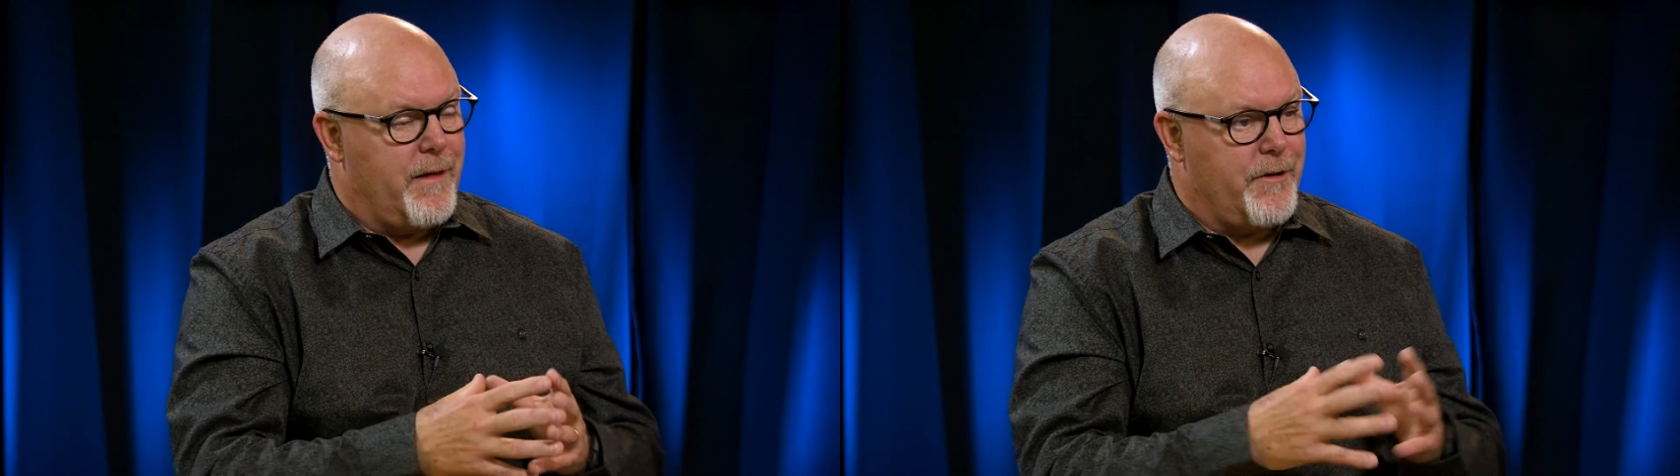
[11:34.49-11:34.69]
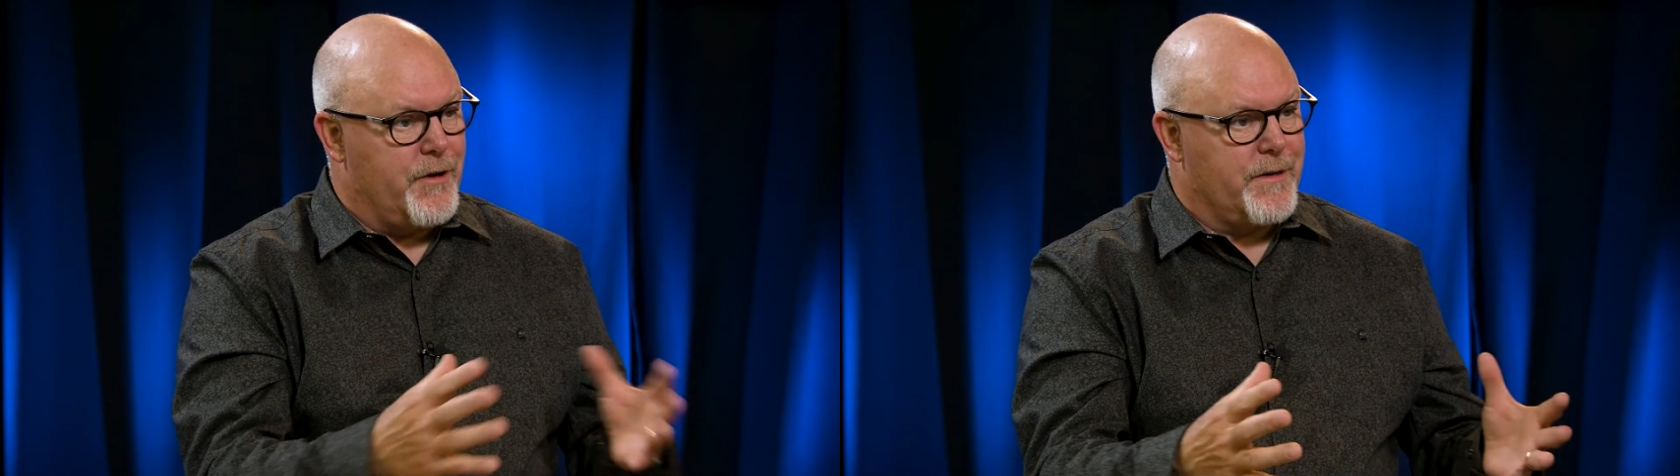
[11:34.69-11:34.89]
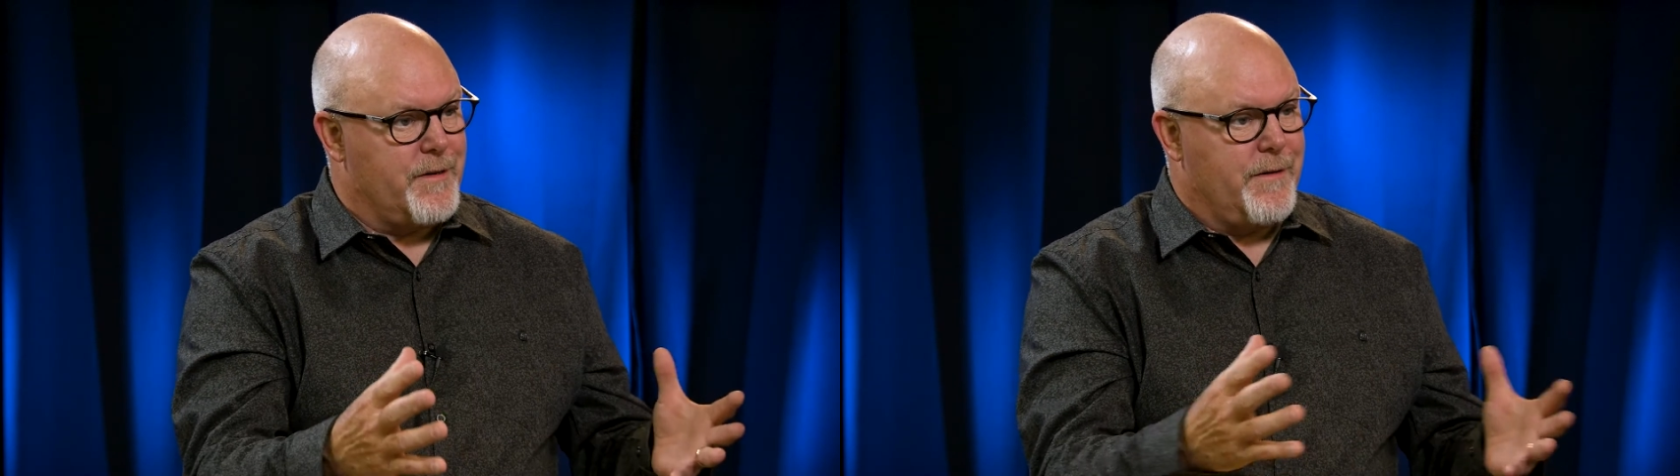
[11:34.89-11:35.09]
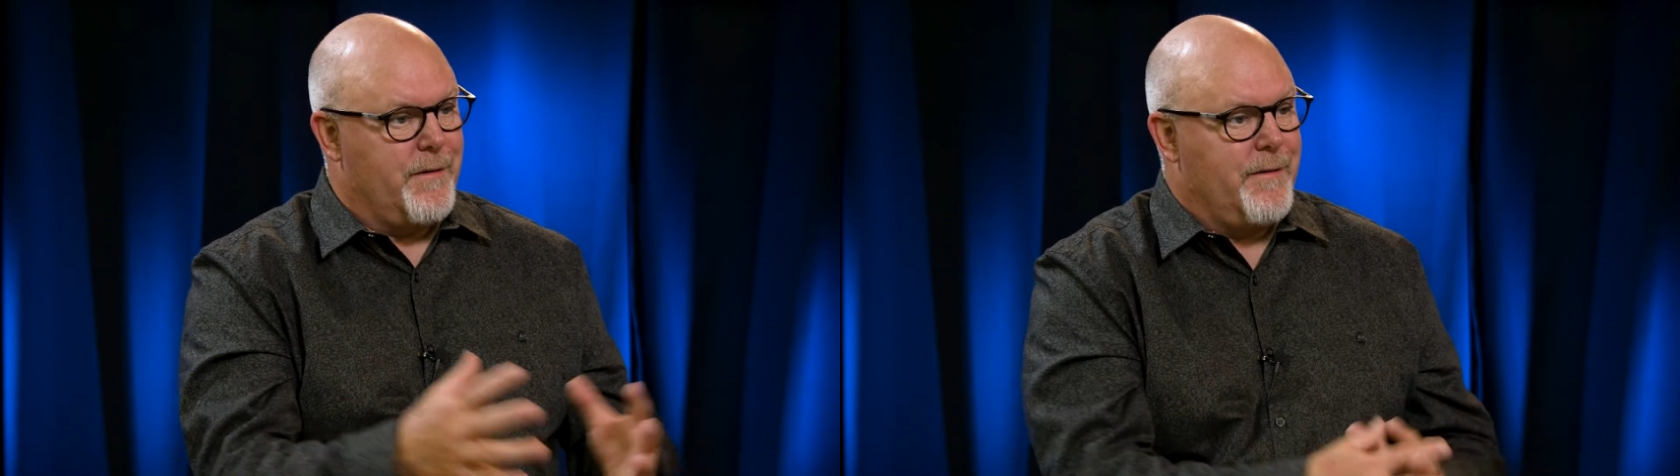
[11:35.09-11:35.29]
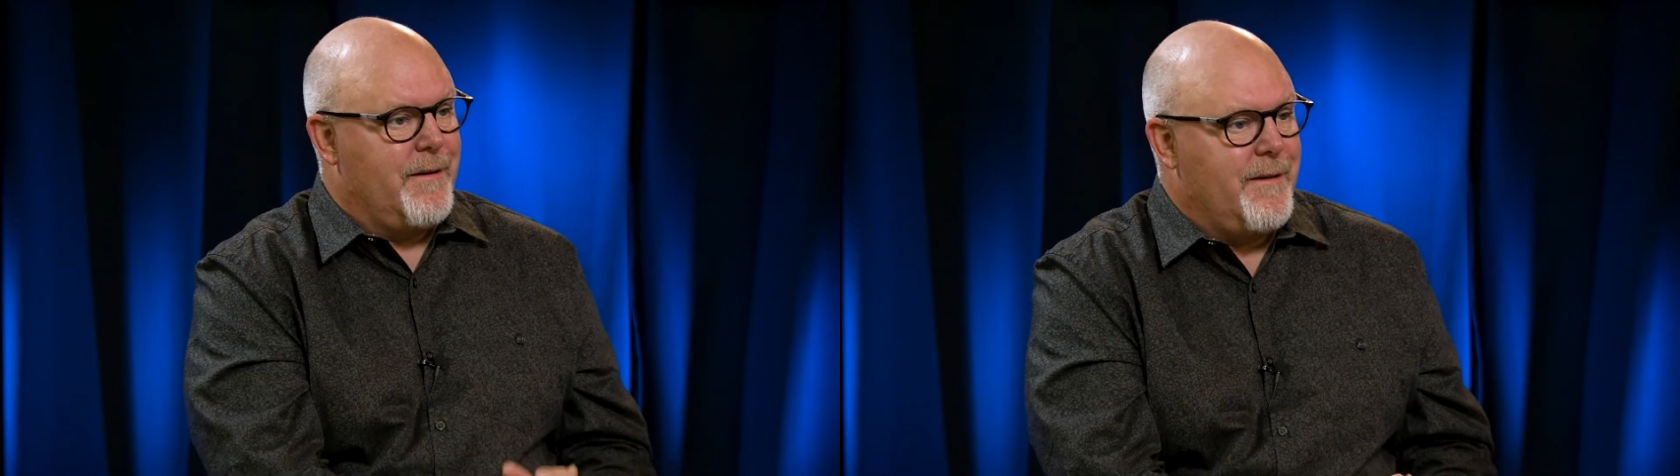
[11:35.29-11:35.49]
just
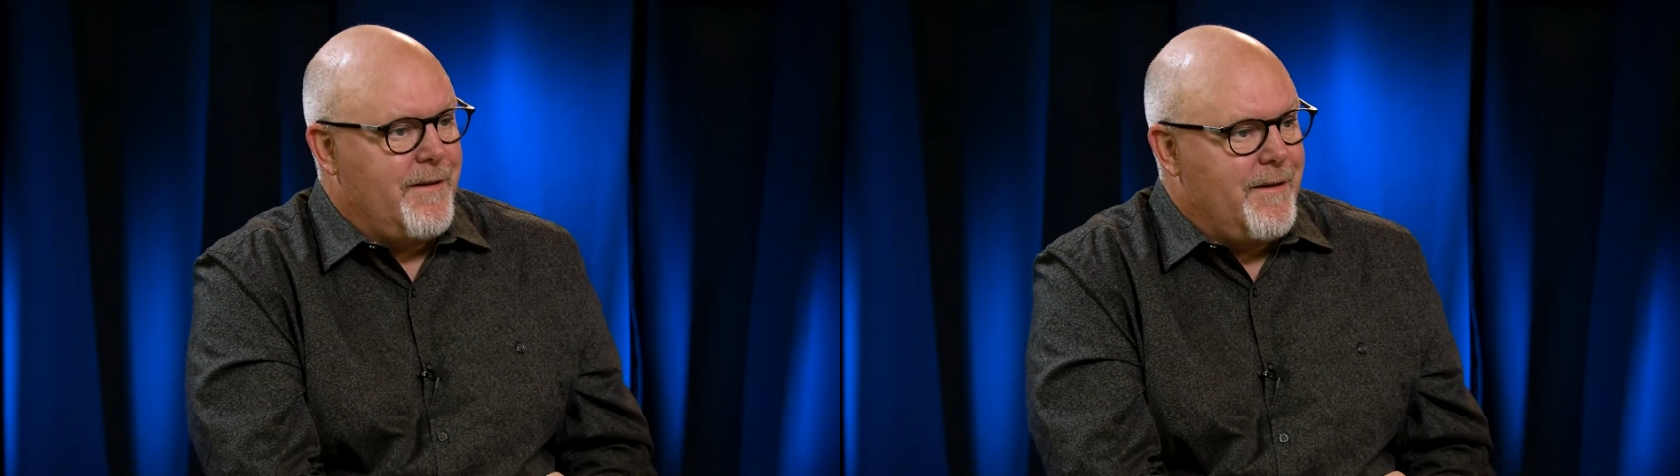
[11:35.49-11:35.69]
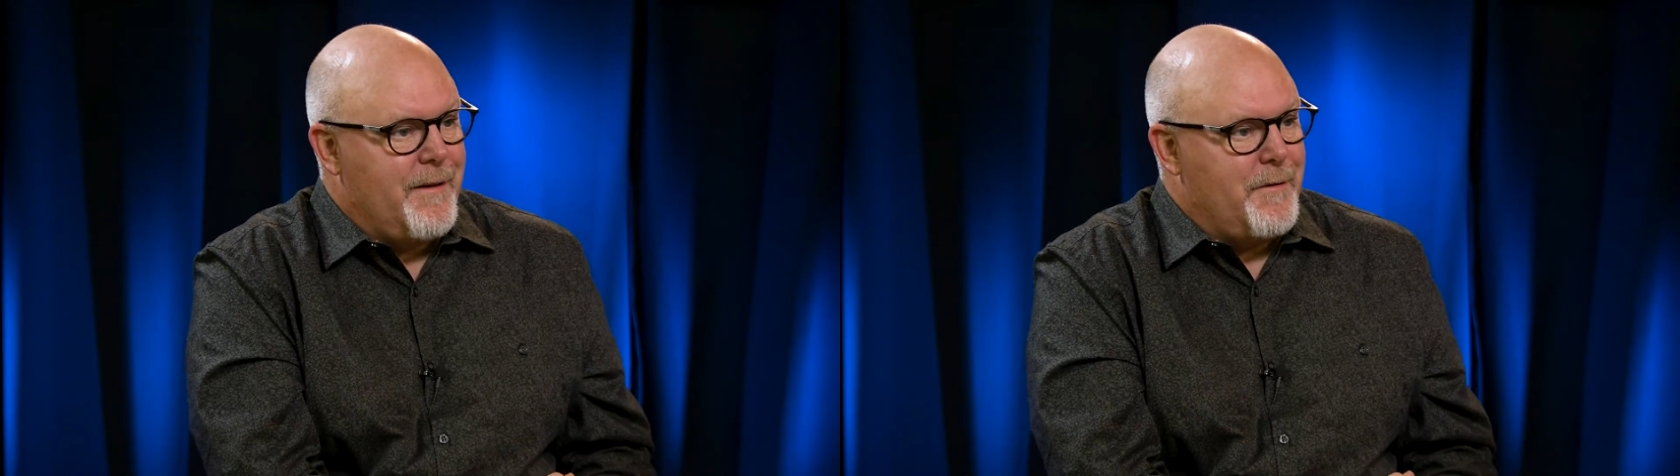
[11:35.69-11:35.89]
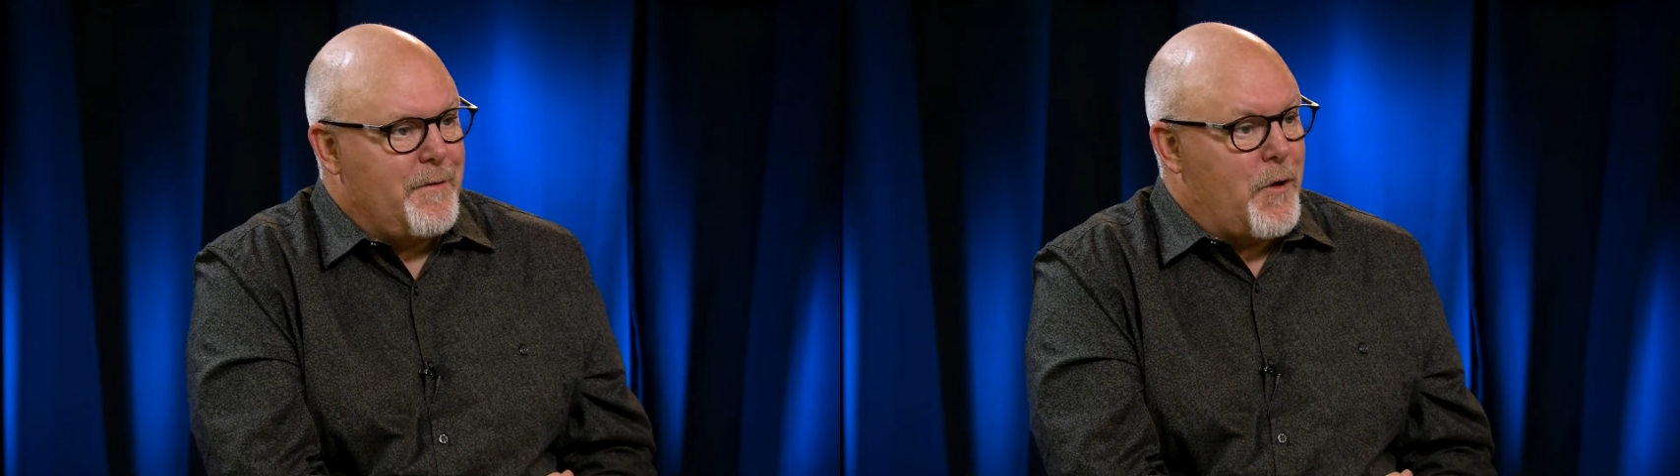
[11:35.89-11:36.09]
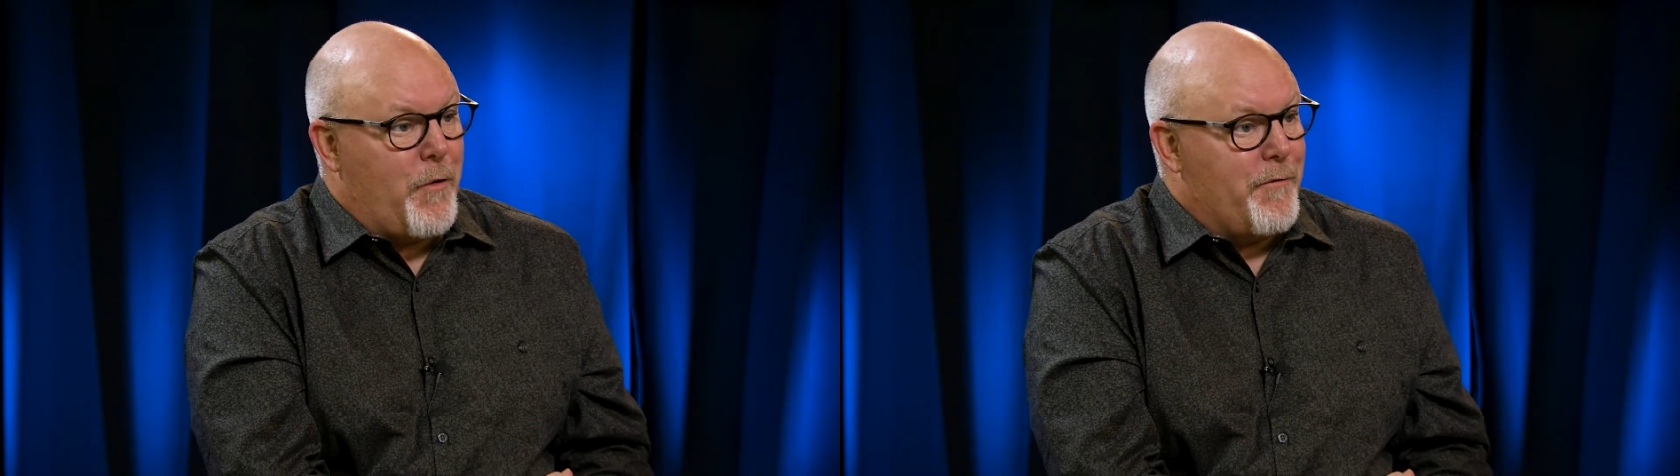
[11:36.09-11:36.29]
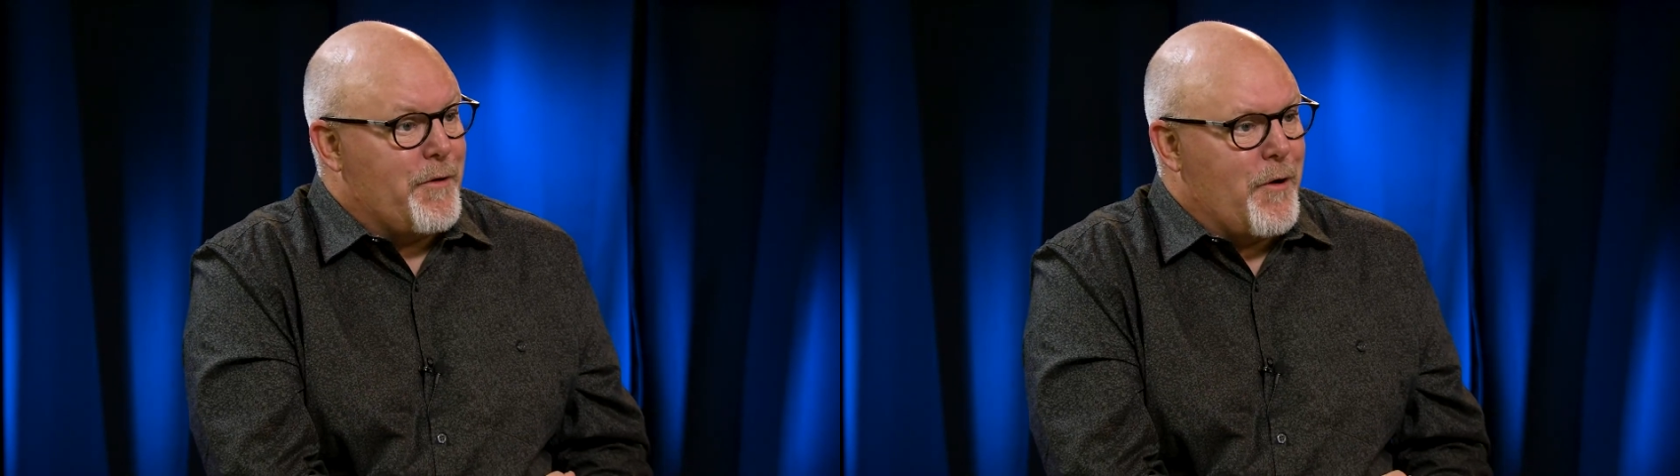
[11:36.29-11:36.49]

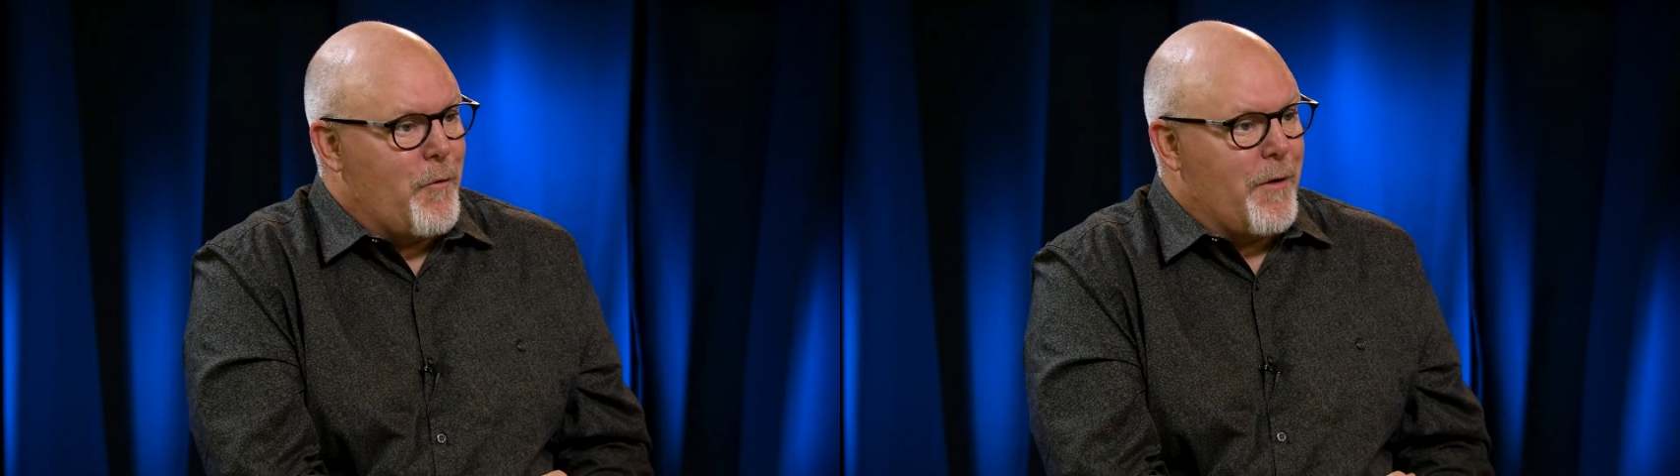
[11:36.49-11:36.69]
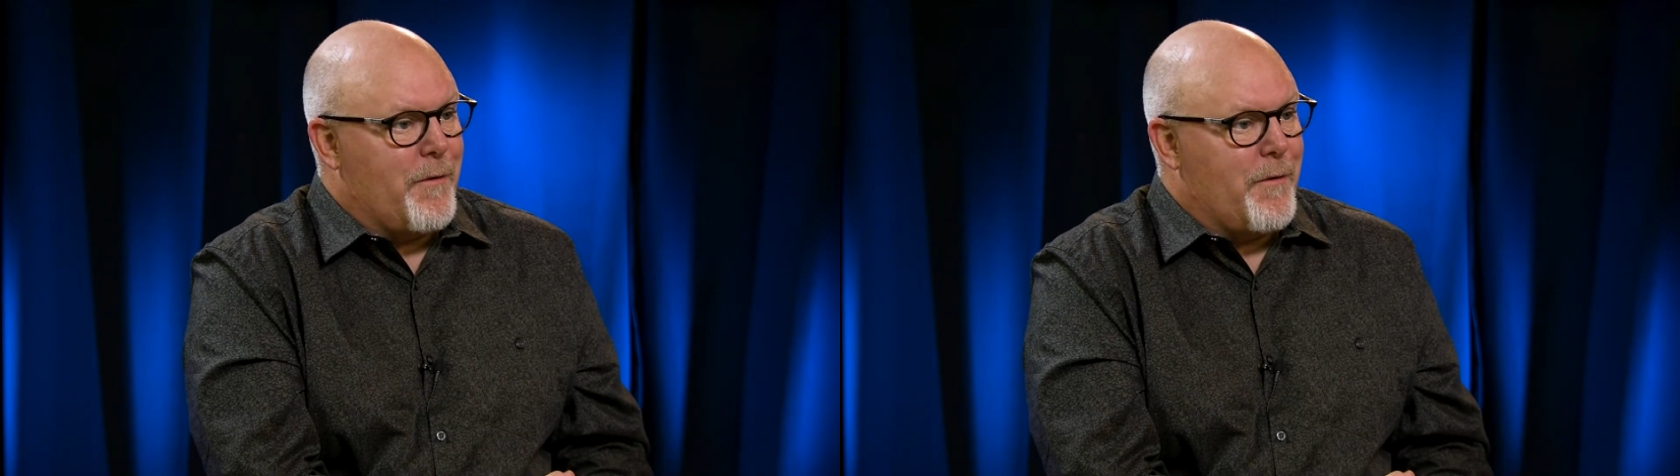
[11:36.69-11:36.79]
don't even know where?